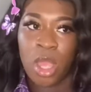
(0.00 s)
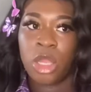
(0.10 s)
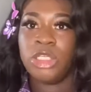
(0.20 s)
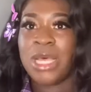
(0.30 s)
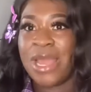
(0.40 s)

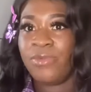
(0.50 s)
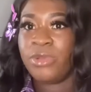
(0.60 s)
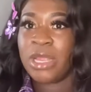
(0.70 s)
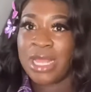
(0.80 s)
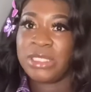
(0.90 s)
Because I
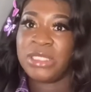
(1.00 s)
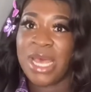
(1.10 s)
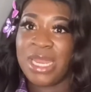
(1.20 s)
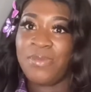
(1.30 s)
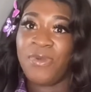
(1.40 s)
had
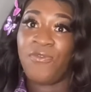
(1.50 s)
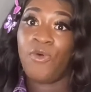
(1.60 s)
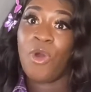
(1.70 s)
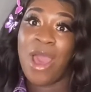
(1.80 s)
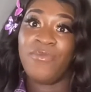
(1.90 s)
decided
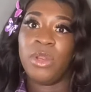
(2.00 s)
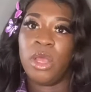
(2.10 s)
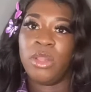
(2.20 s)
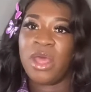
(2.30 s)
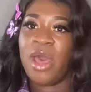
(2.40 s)
before having
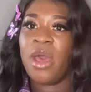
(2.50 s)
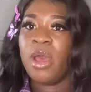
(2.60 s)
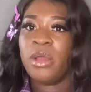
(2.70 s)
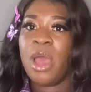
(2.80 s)
her that